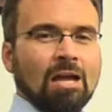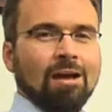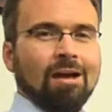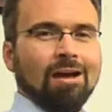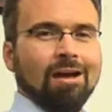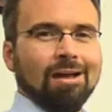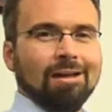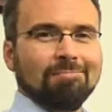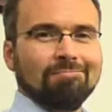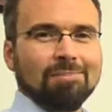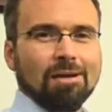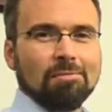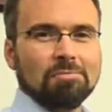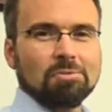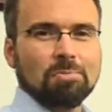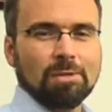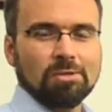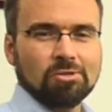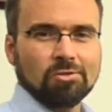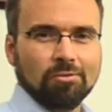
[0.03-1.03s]
Hi, I'm
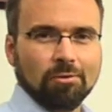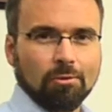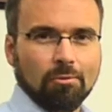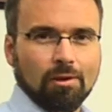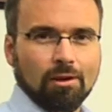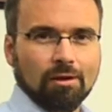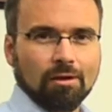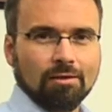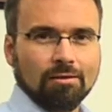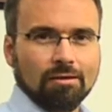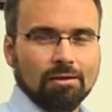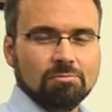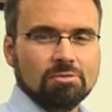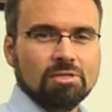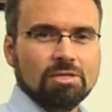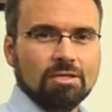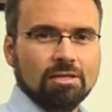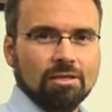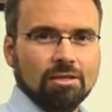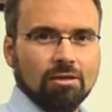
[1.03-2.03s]
Spenser Villwock. I'm
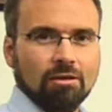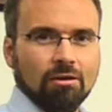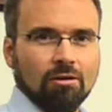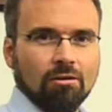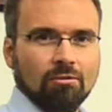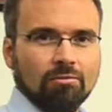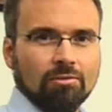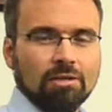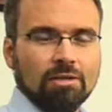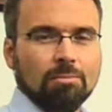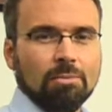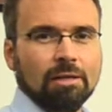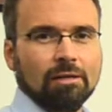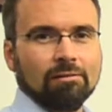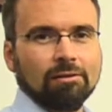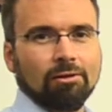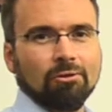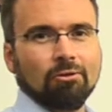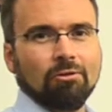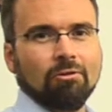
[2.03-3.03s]
CEO of Independent
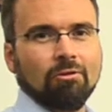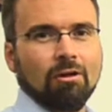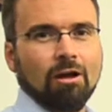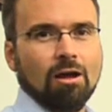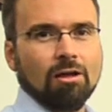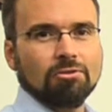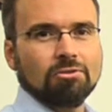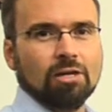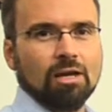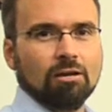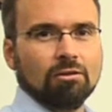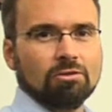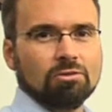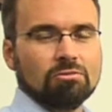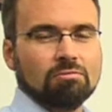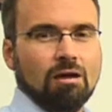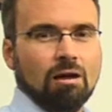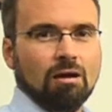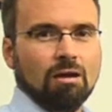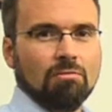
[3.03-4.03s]
Electrical Contractors,
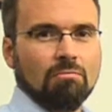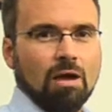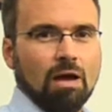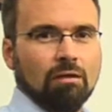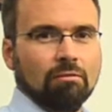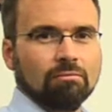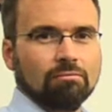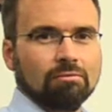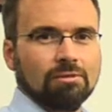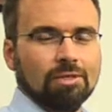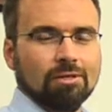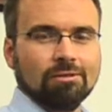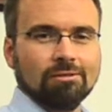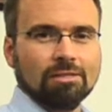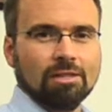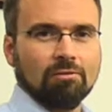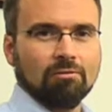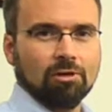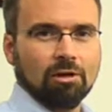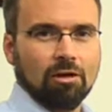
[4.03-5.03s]
Rocky Mountain, here in
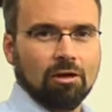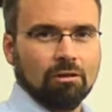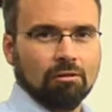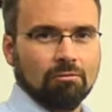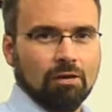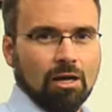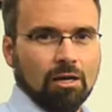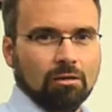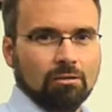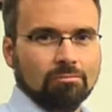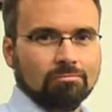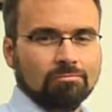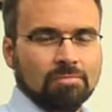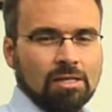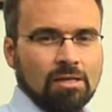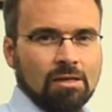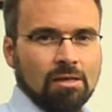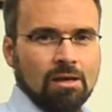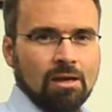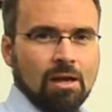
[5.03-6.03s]
Denver, Colorado.
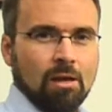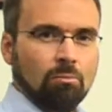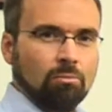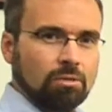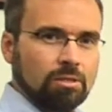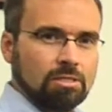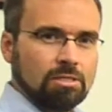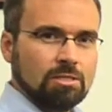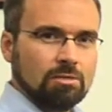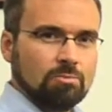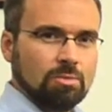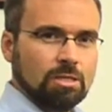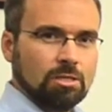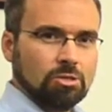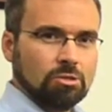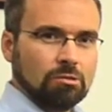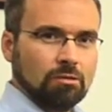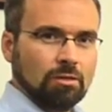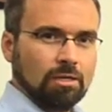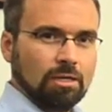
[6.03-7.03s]
Pleased to be
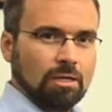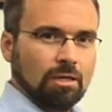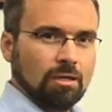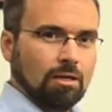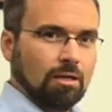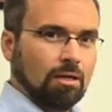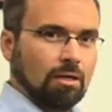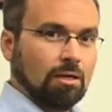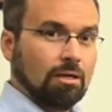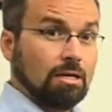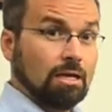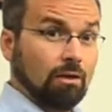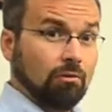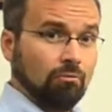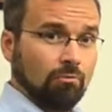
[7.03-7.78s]
joining Nick